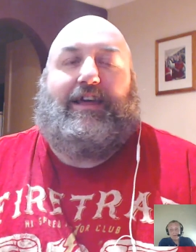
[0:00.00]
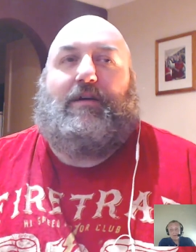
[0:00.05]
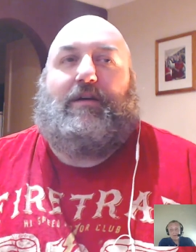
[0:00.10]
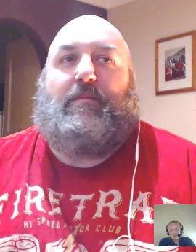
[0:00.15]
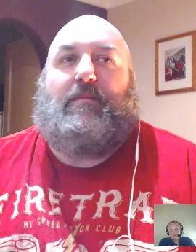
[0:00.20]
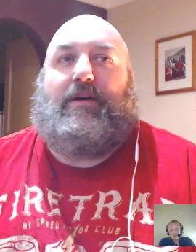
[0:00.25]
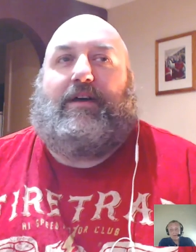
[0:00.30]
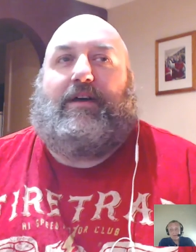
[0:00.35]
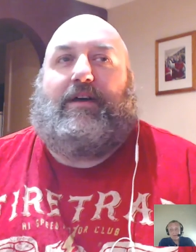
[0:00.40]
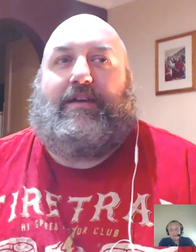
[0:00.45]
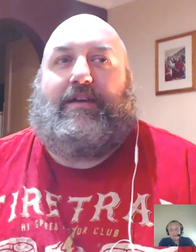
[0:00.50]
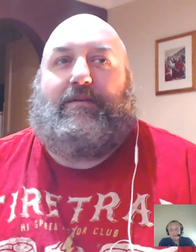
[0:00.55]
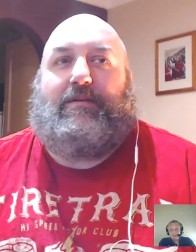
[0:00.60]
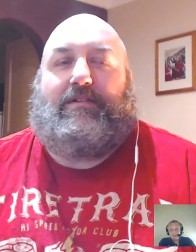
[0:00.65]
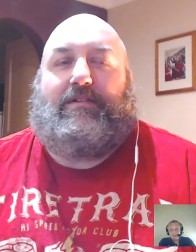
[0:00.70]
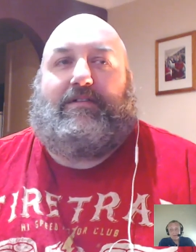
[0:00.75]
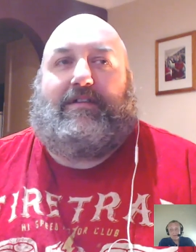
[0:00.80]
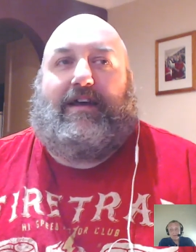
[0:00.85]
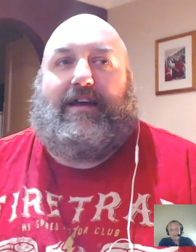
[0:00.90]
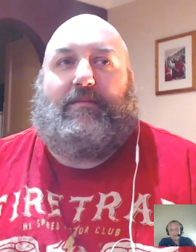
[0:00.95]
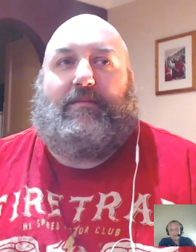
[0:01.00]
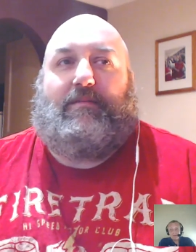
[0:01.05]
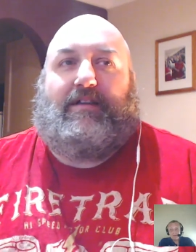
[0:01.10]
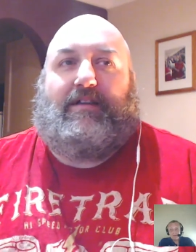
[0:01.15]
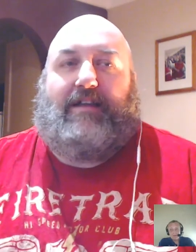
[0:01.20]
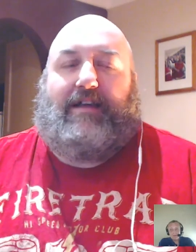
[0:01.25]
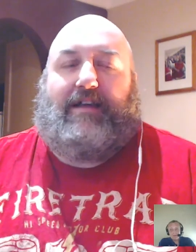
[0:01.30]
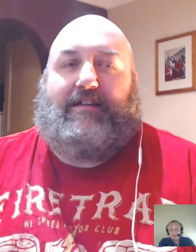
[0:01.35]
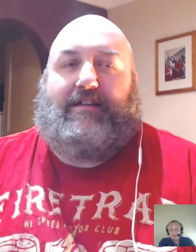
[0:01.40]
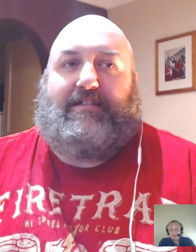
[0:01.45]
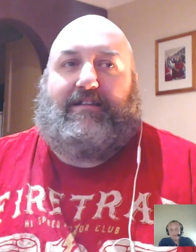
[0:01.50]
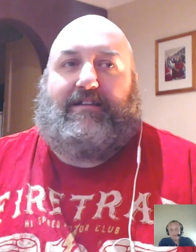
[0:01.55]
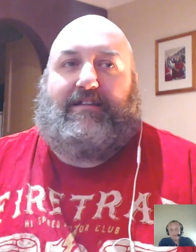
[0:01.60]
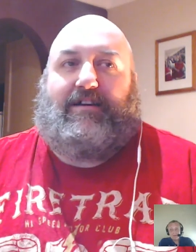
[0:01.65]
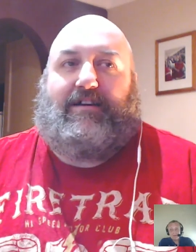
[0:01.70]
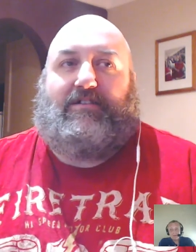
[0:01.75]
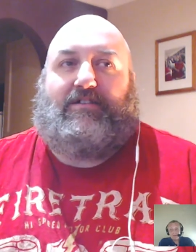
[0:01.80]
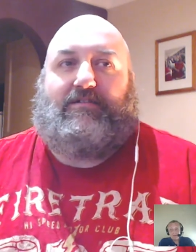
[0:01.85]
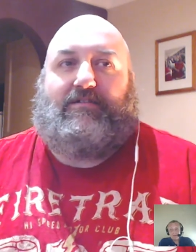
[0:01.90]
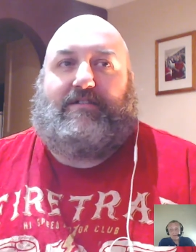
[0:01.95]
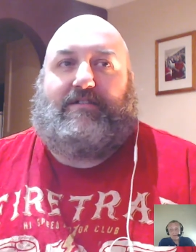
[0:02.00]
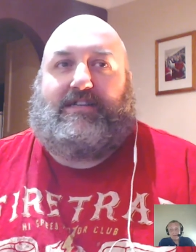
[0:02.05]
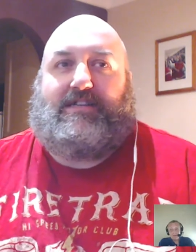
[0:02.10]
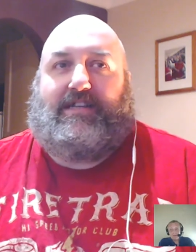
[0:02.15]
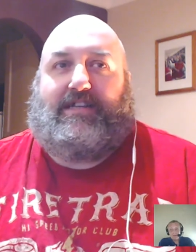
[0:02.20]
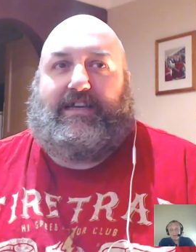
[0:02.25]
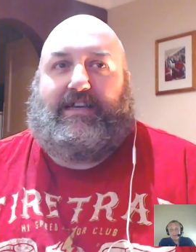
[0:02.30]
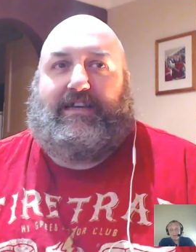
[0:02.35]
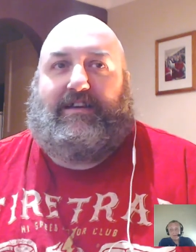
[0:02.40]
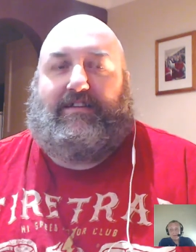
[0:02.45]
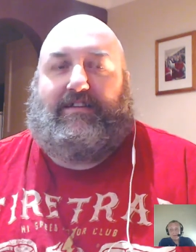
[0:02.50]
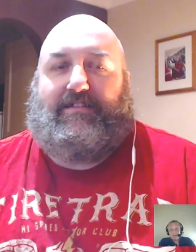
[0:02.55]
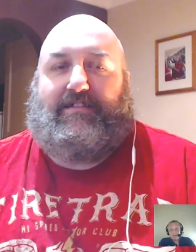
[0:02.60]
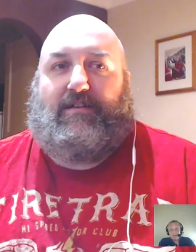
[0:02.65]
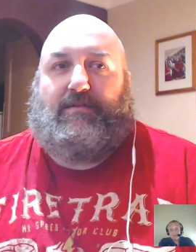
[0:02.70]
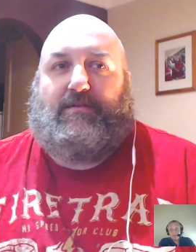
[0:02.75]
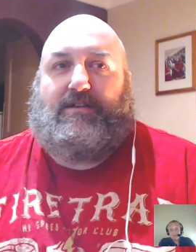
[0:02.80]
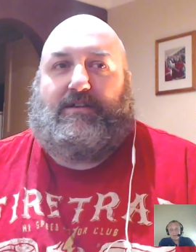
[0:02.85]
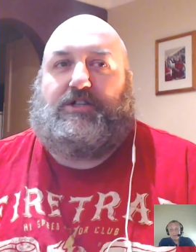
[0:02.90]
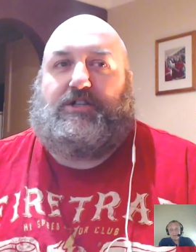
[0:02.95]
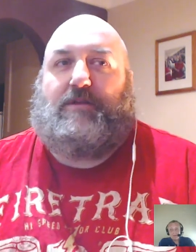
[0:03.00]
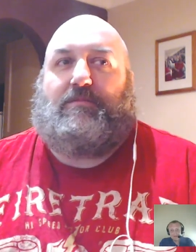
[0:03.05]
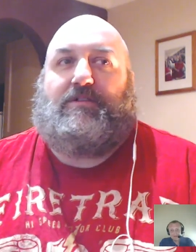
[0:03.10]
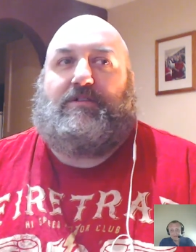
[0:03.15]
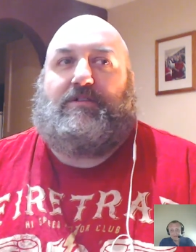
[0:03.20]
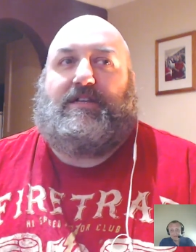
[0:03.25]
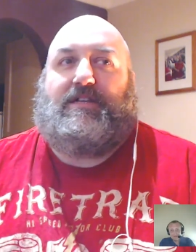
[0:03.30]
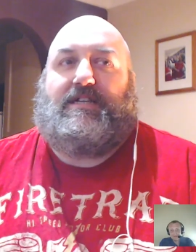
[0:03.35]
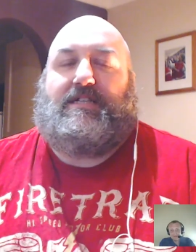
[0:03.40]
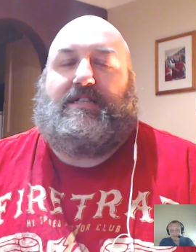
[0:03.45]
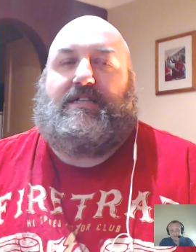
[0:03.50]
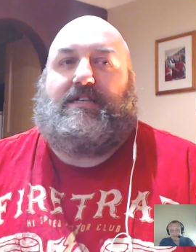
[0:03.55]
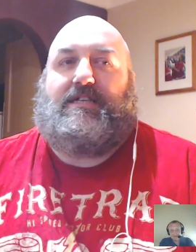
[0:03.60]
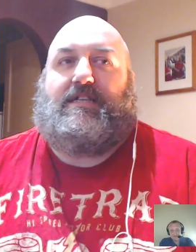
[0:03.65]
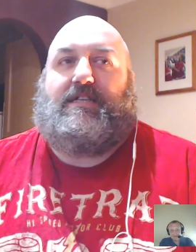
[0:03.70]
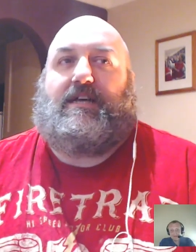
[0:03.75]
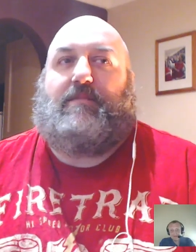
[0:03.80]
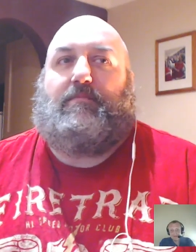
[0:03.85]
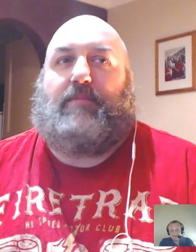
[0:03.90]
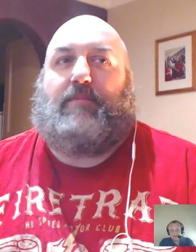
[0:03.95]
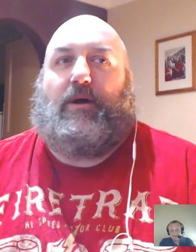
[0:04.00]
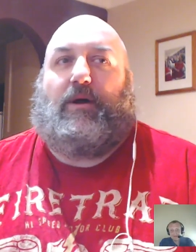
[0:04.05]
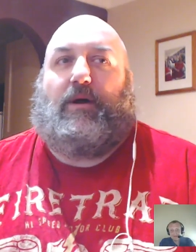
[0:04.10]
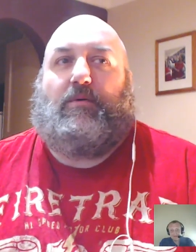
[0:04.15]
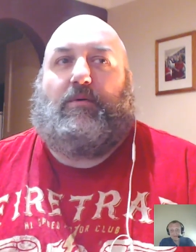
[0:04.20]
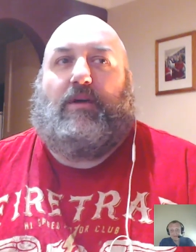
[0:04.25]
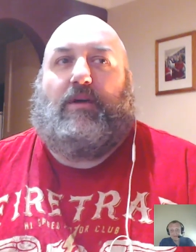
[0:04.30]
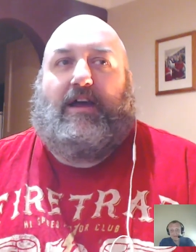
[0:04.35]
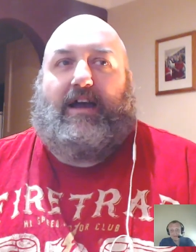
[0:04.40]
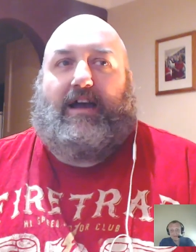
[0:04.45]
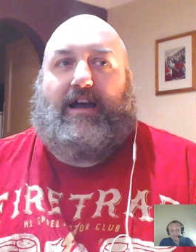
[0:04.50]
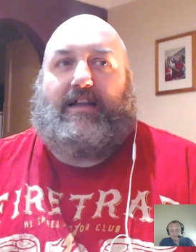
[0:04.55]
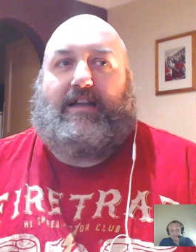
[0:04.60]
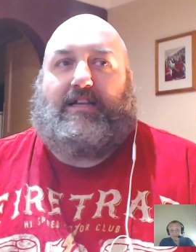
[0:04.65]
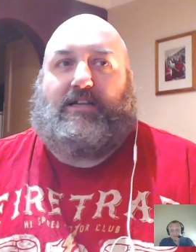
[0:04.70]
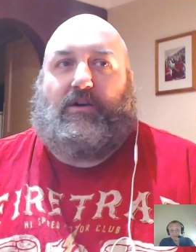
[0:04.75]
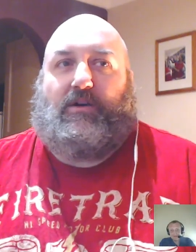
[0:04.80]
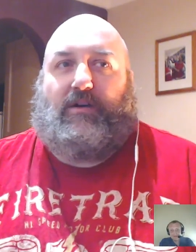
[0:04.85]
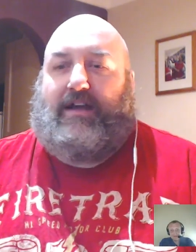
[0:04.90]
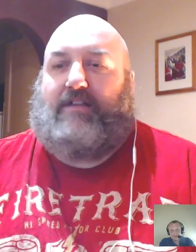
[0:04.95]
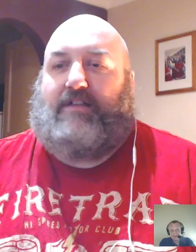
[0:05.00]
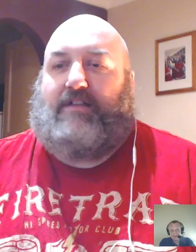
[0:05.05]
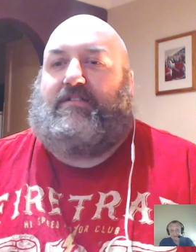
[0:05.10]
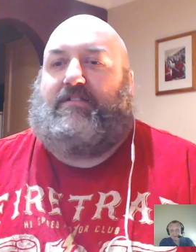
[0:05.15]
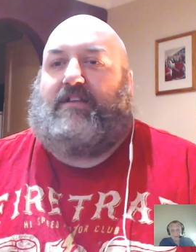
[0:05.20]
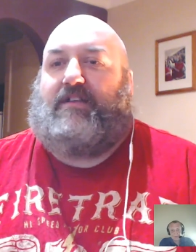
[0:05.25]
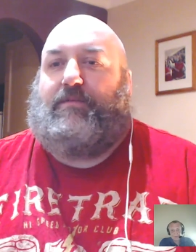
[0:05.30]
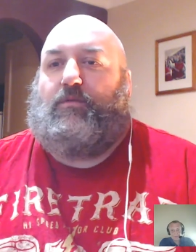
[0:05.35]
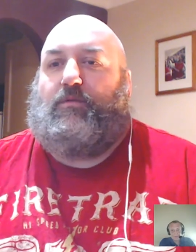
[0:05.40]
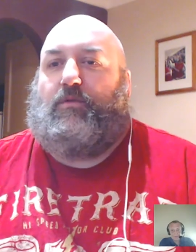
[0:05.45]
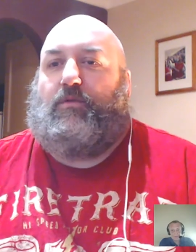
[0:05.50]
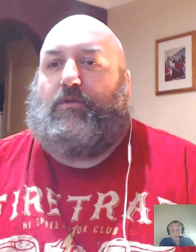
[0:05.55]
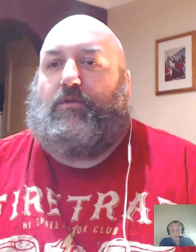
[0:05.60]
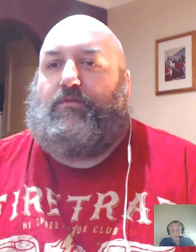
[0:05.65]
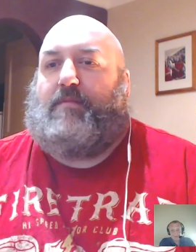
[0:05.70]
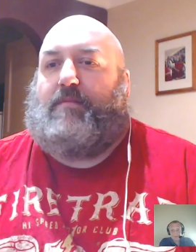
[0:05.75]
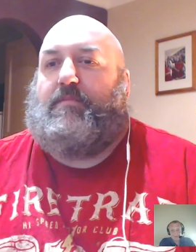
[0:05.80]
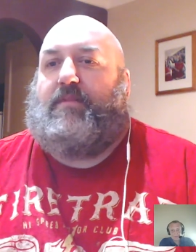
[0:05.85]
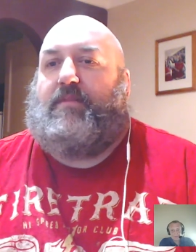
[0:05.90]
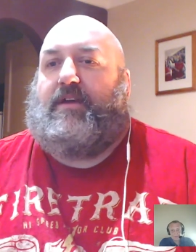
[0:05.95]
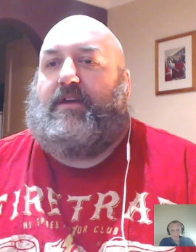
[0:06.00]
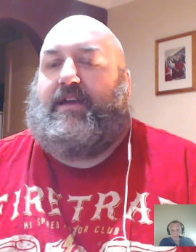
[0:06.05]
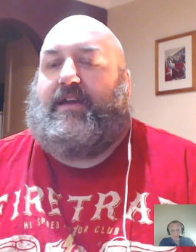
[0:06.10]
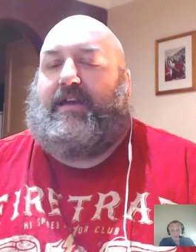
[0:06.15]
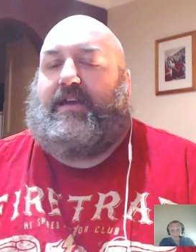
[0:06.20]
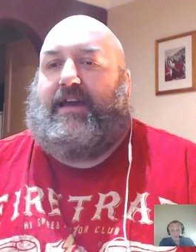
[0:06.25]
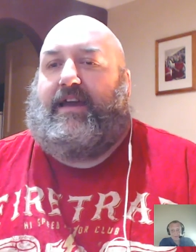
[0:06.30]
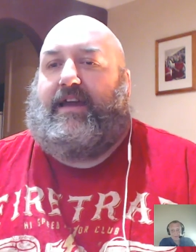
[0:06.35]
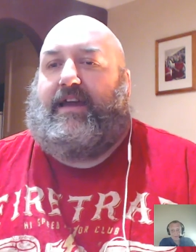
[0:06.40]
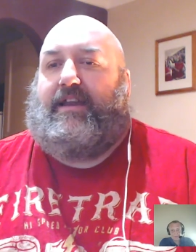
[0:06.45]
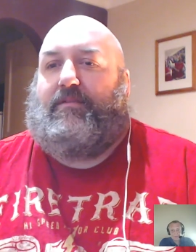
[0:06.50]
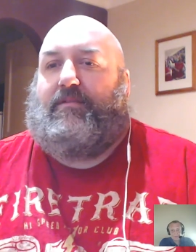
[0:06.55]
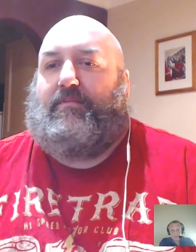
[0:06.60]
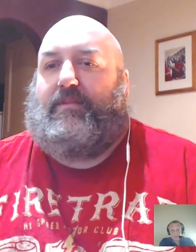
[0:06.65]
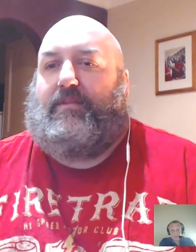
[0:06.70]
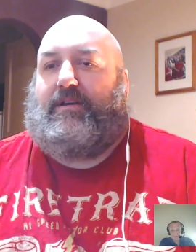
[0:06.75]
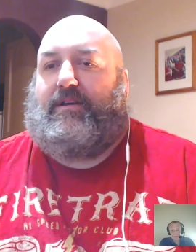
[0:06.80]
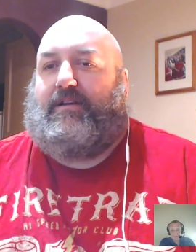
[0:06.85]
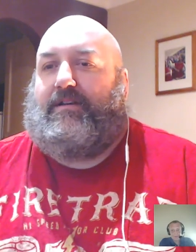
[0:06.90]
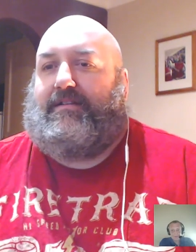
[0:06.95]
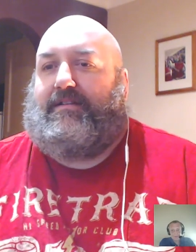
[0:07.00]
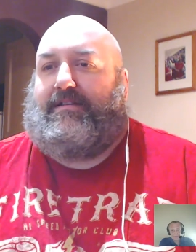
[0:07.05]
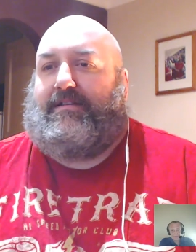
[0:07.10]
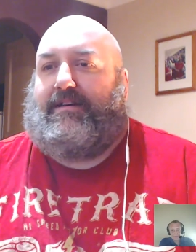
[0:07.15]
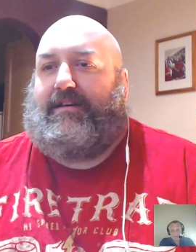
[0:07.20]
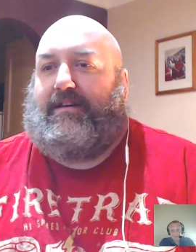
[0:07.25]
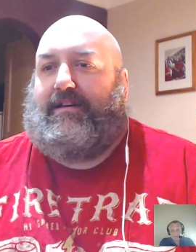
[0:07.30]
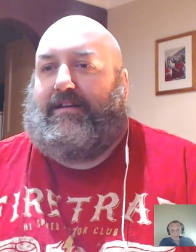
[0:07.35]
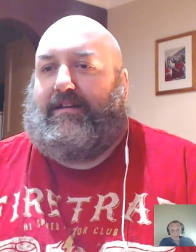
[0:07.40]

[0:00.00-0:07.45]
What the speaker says: but there was a disaster at sea, and so he's jumped in his boat and he's gone out to save all the rum that he can because